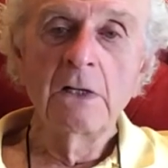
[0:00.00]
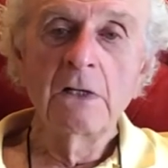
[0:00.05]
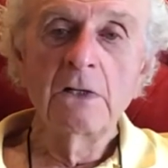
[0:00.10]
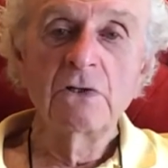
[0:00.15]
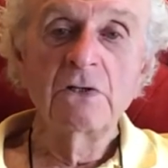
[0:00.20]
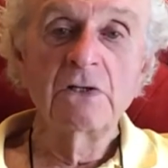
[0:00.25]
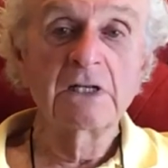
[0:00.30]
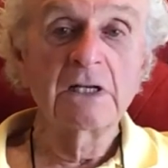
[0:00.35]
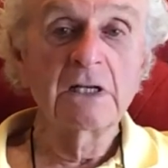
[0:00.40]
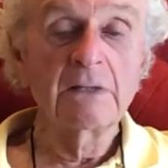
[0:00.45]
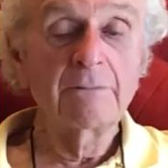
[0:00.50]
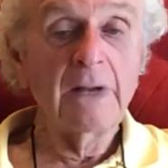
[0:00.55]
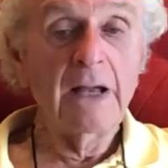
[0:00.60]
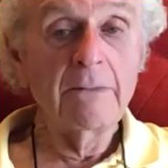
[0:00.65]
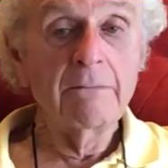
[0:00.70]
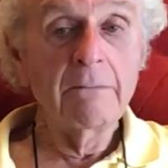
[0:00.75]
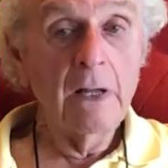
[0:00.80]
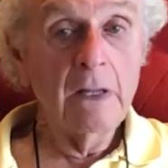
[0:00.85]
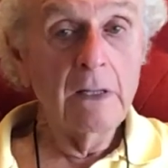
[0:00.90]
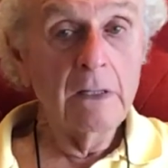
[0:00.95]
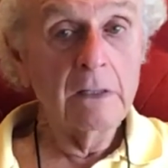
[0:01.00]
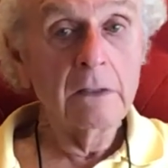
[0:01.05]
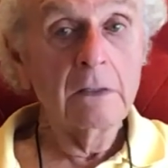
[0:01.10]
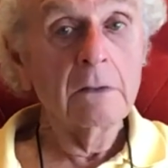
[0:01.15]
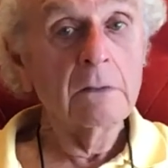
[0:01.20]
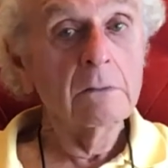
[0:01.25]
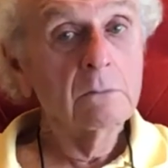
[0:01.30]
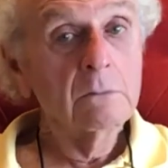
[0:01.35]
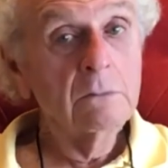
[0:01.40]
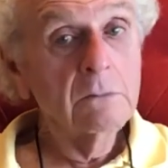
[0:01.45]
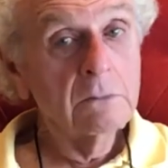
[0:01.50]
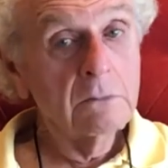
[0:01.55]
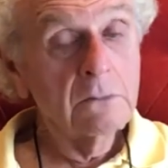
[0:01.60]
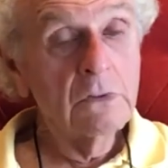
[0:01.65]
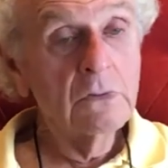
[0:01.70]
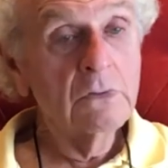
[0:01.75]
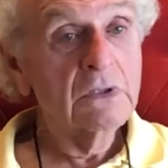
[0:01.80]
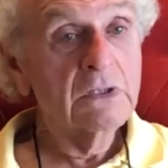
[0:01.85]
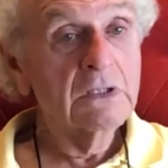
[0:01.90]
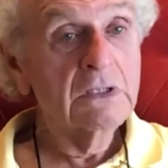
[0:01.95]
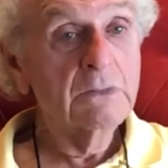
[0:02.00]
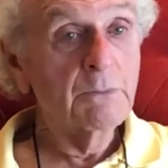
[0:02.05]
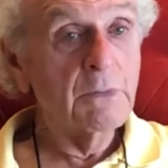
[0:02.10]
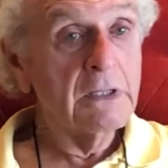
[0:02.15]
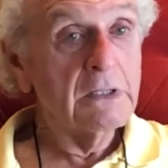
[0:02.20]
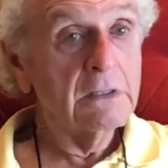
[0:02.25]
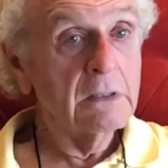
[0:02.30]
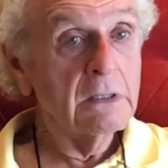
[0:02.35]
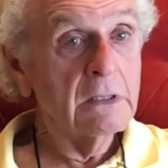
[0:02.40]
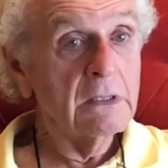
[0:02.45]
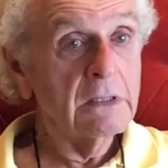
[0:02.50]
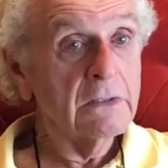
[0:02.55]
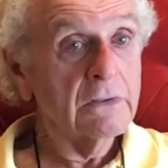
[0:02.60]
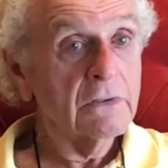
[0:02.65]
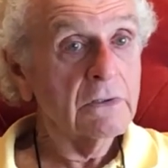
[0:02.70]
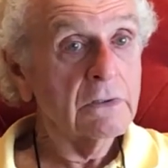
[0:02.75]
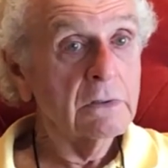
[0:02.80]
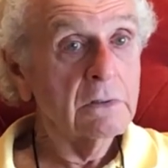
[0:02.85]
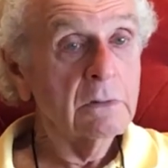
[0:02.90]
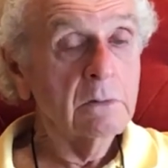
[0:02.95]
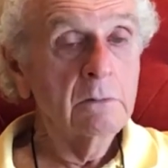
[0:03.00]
She said, my mother used to speak Yiddish.